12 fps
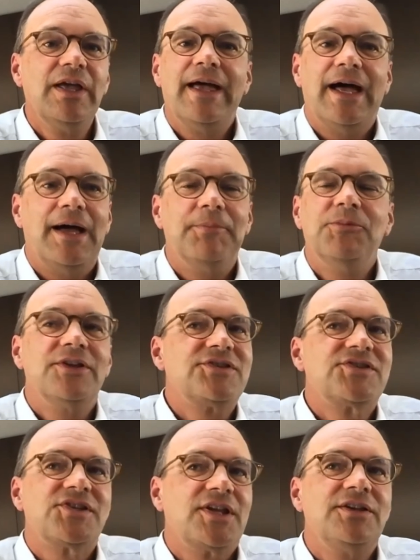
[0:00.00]
I'm not
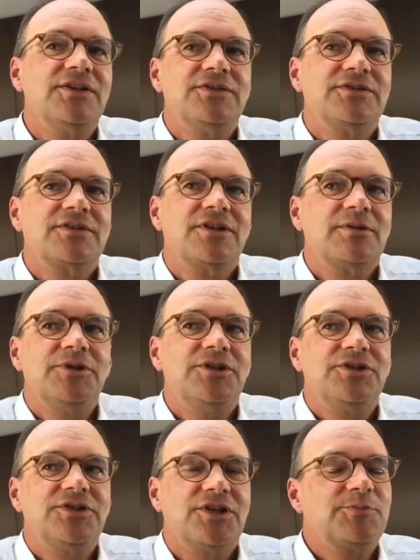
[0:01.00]
saying it's going to be
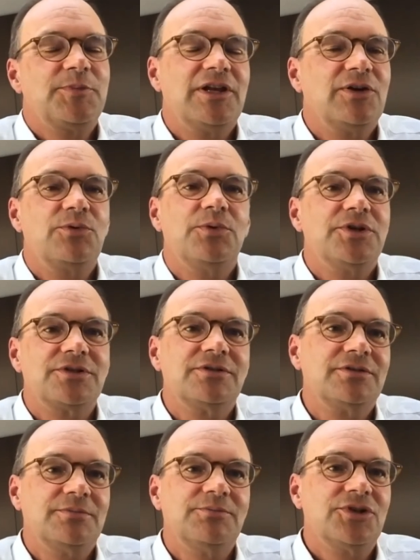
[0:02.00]
Shakespeare language.
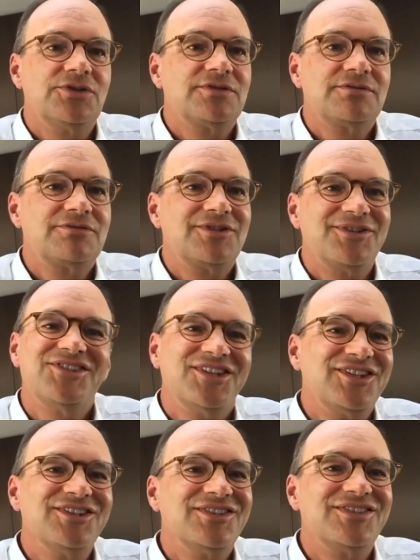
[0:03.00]
I'm just
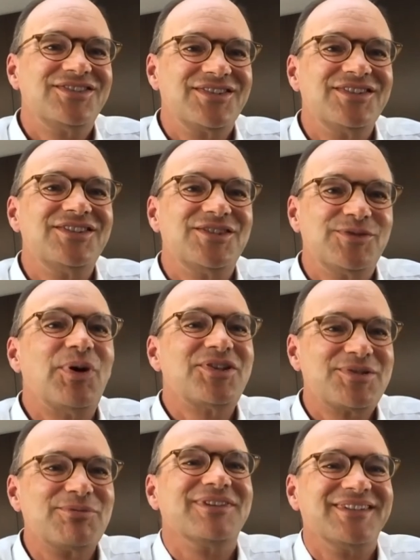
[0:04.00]
saying it's
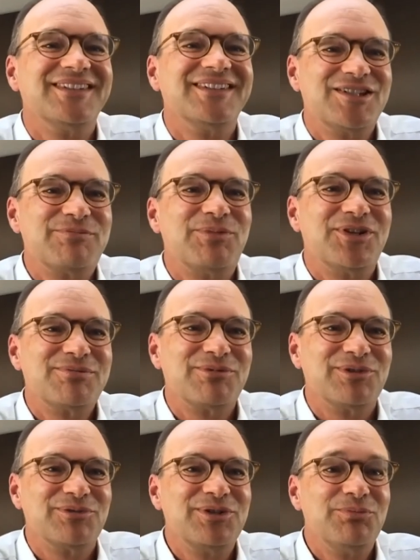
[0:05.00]
possible. It's
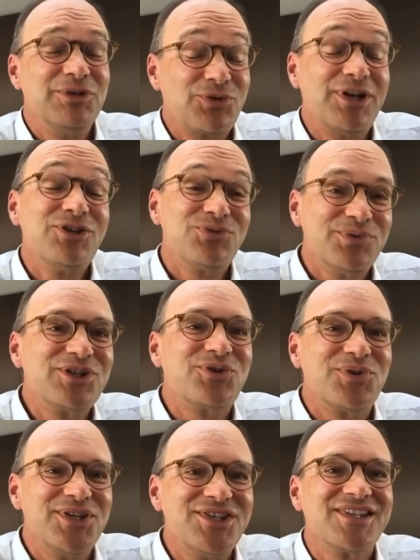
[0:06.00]
possible. We try to
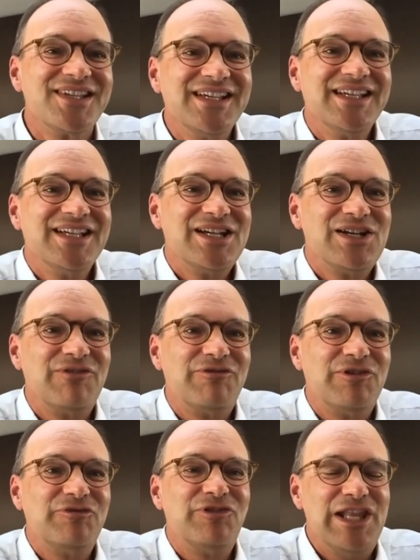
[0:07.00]
increase
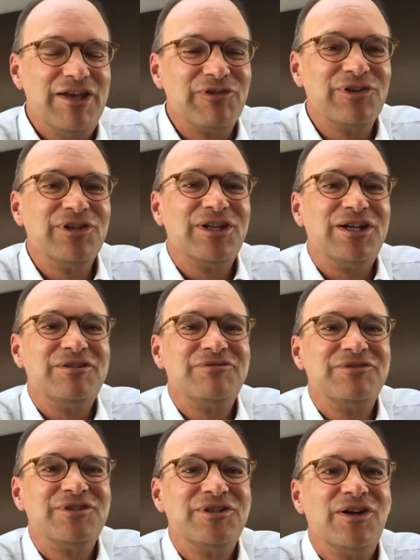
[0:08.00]
the level
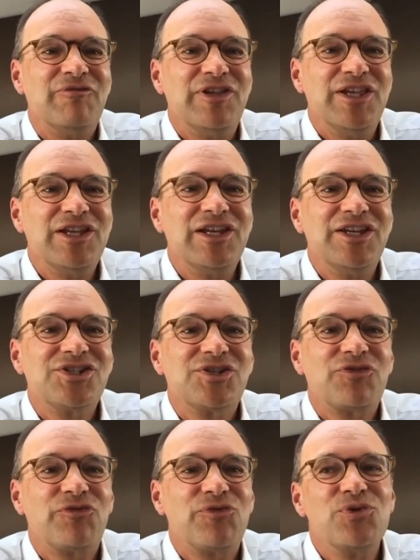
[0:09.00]
of English
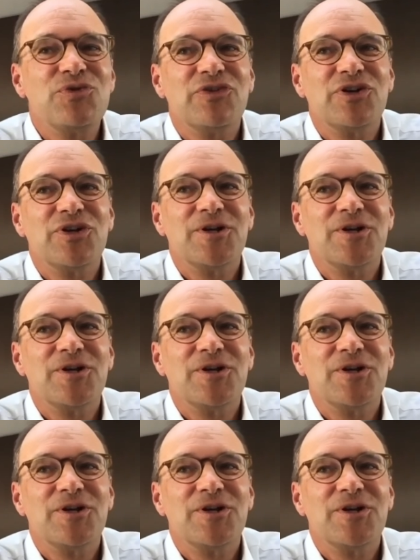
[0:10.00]
through the